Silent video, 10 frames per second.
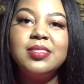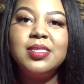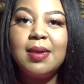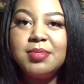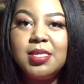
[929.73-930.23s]

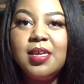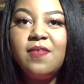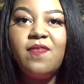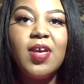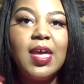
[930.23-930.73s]
top
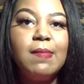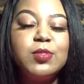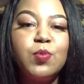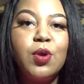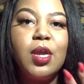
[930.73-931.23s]
10
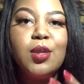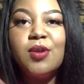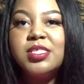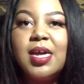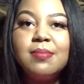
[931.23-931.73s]
faves were in
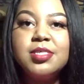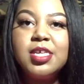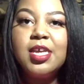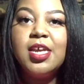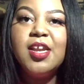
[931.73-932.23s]
your top
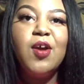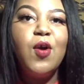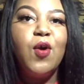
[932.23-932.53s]
10,